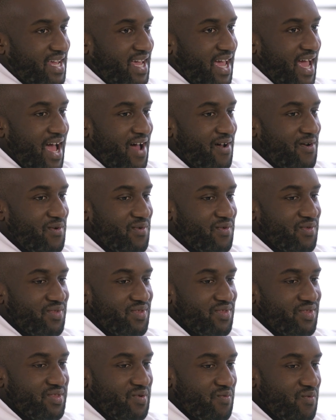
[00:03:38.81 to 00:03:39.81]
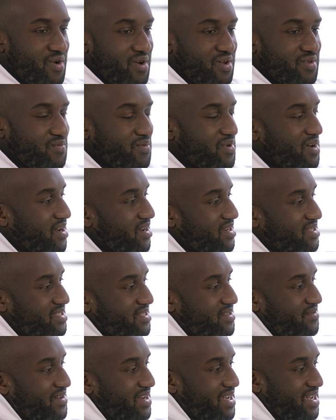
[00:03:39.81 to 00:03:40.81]
like how the world
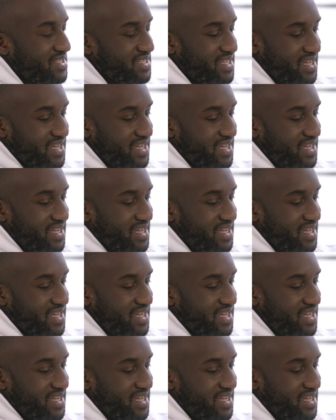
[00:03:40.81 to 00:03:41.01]
works in a way.